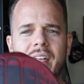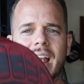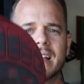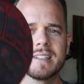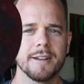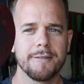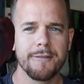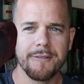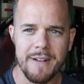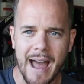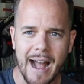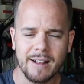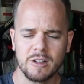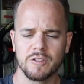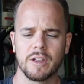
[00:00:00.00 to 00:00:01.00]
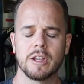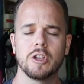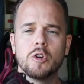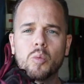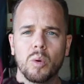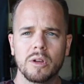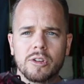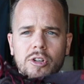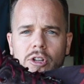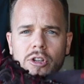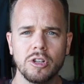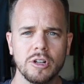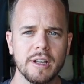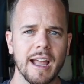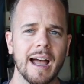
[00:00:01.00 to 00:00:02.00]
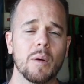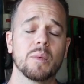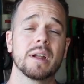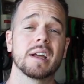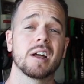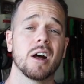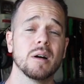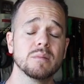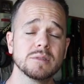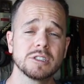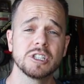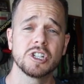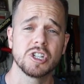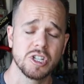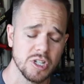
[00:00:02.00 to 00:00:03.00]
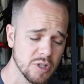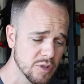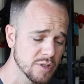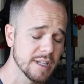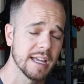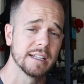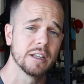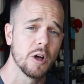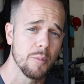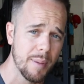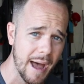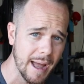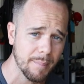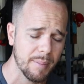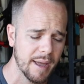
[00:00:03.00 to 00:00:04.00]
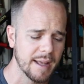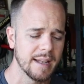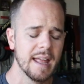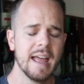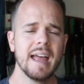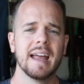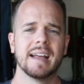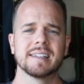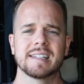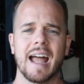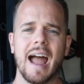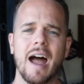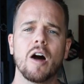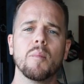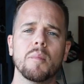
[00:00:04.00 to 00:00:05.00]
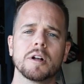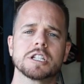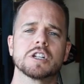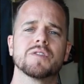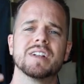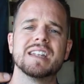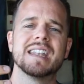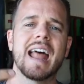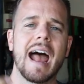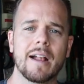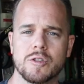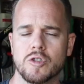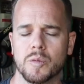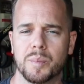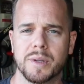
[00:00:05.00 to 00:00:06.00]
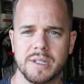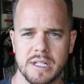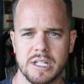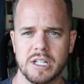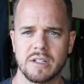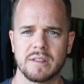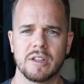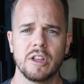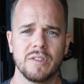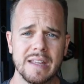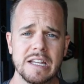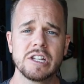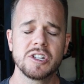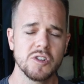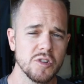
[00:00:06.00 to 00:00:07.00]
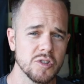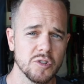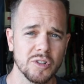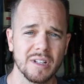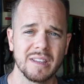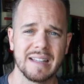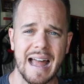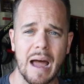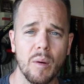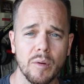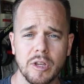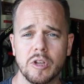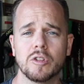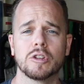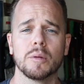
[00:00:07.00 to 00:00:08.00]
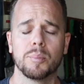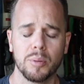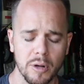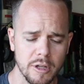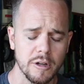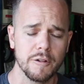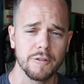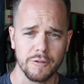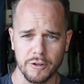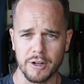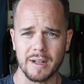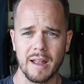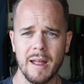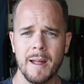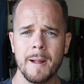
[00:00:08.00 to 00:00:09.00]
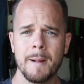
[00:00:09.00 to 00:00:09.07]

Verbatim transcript: That is a factor that you want to look at when it comes to shoes and low back pain, is how much of a natural position these shoes are allowing you to put your foot